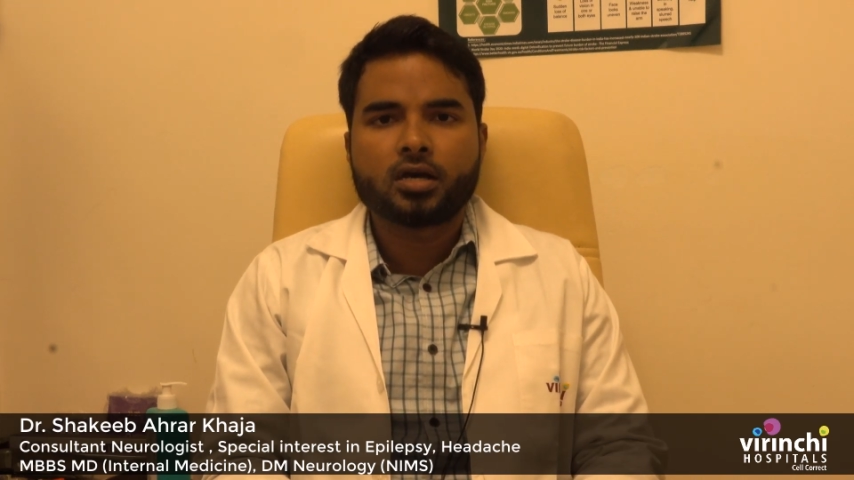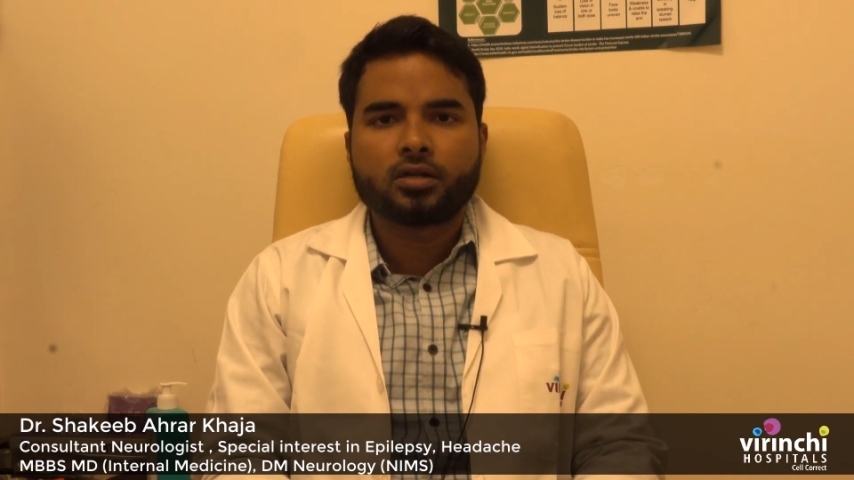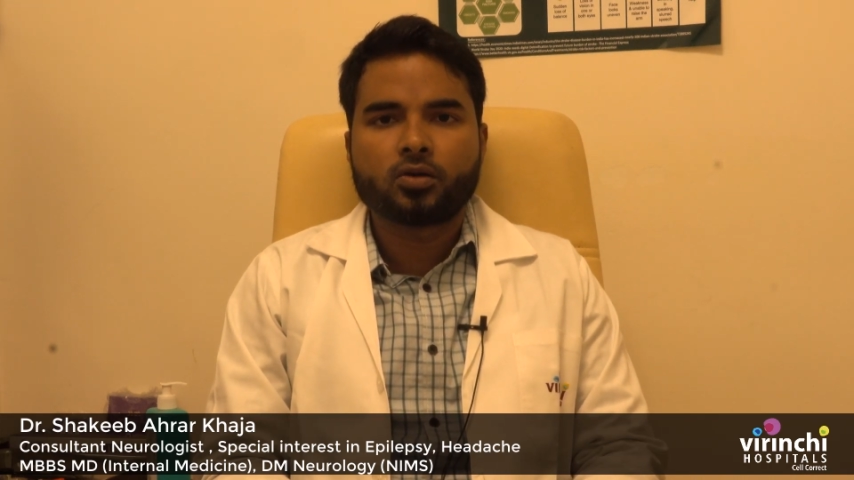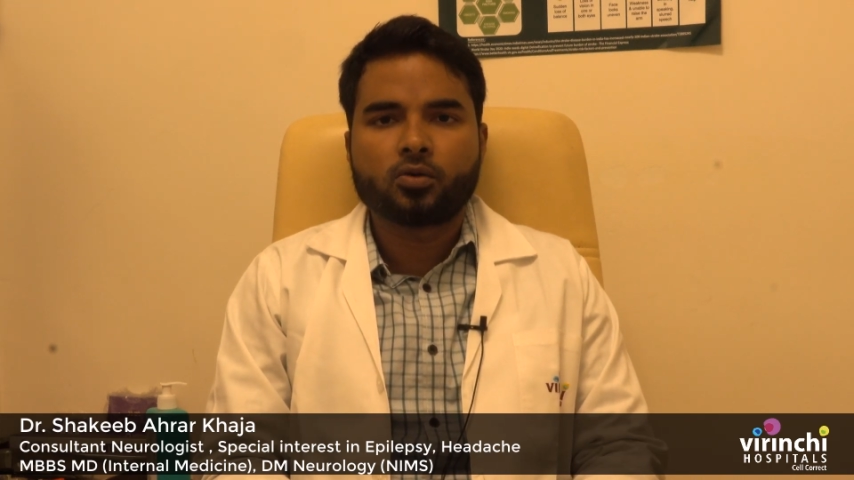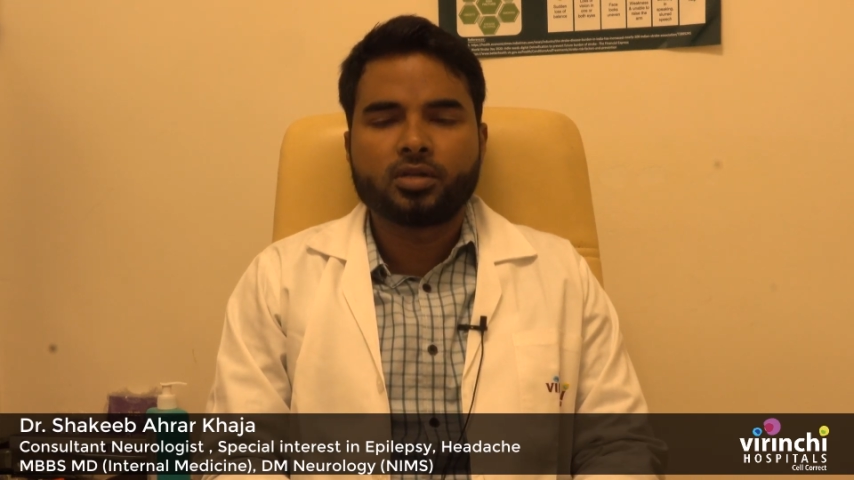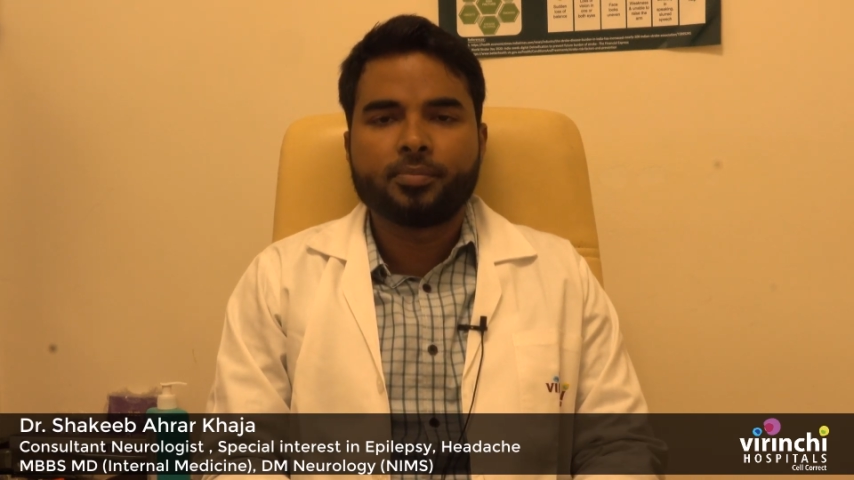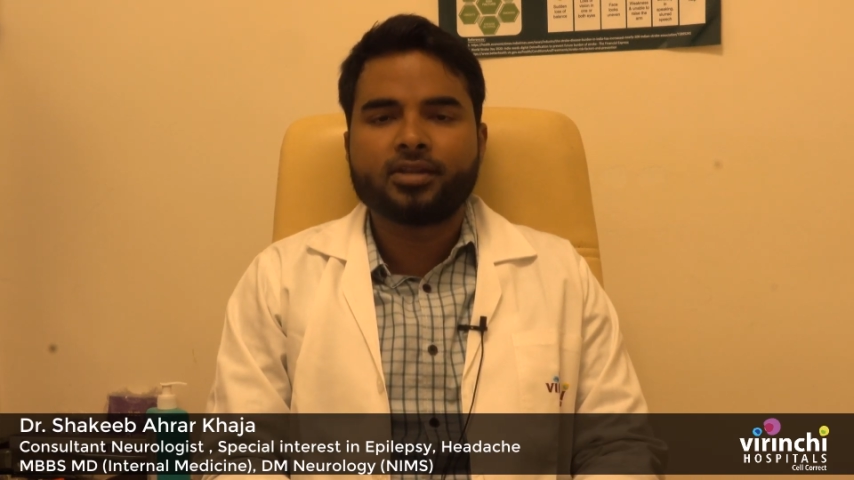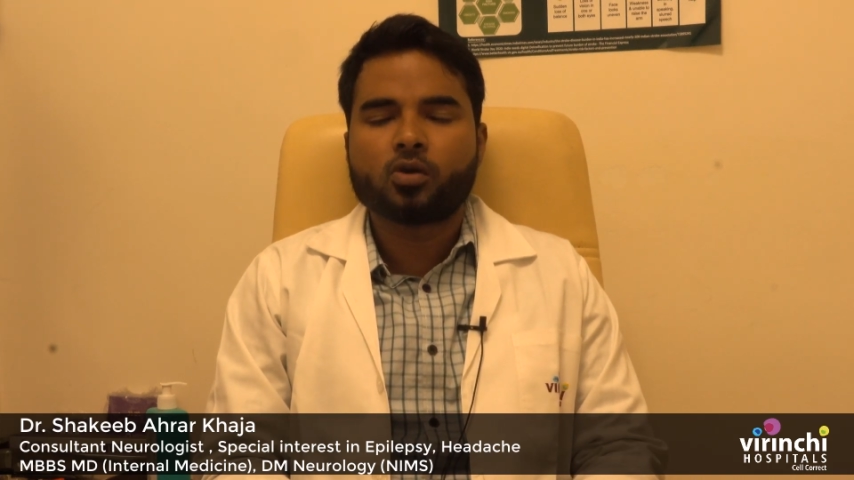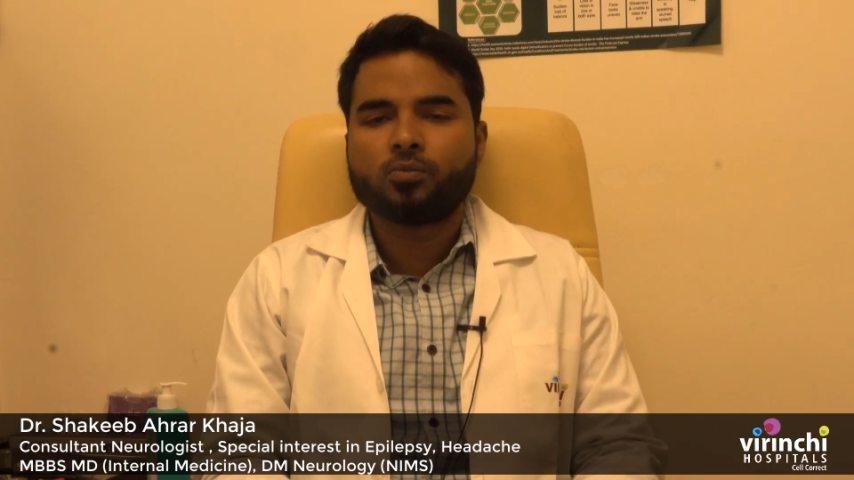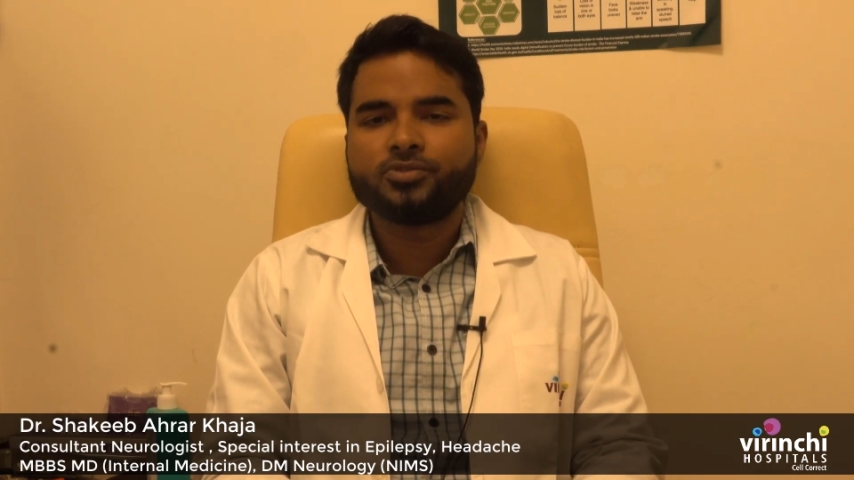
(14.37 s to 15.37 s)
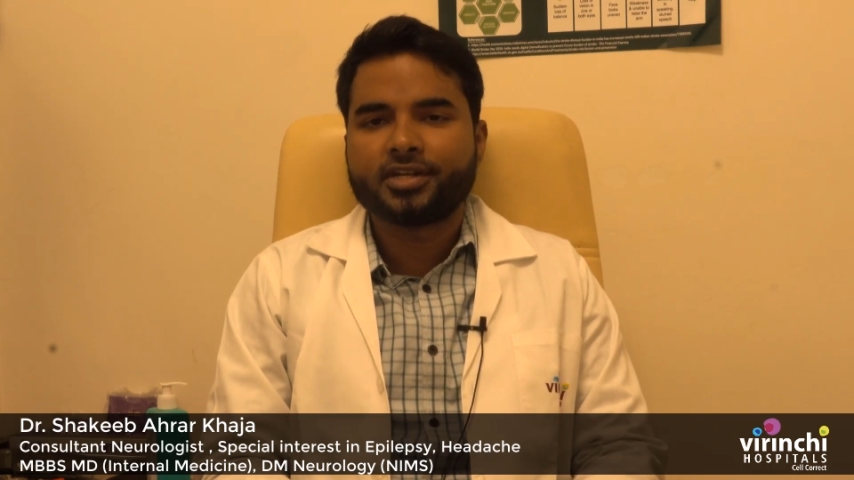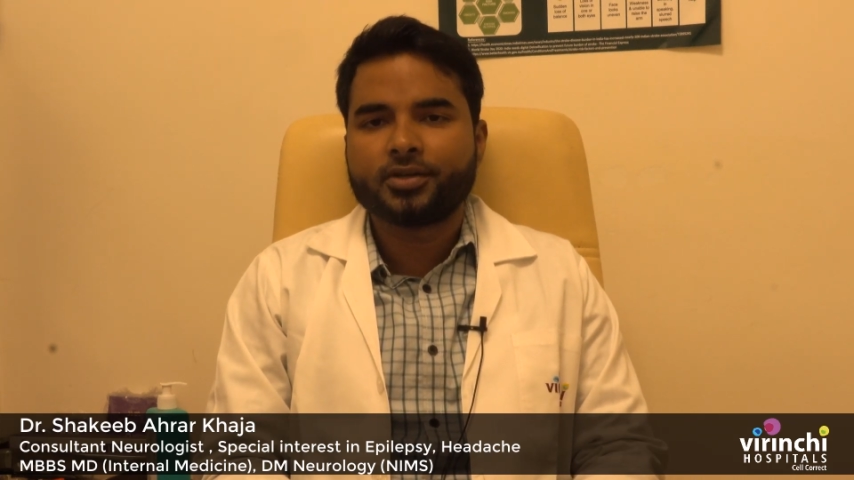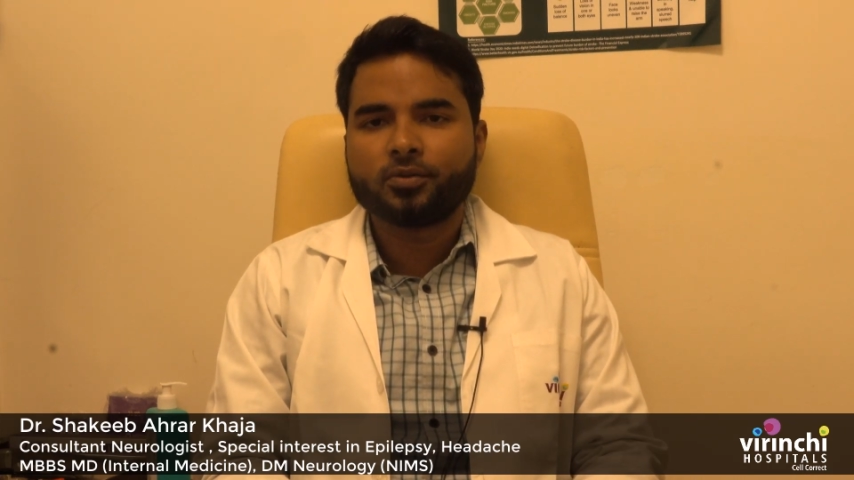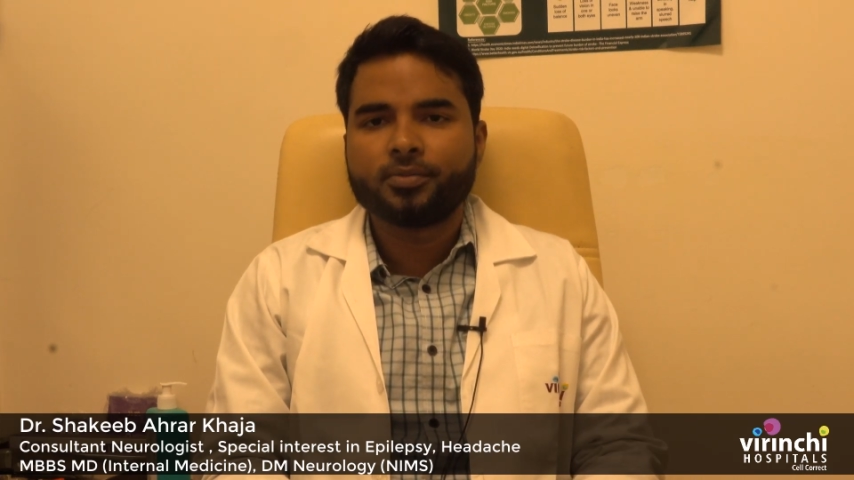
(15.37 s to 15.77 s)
Now, the main objective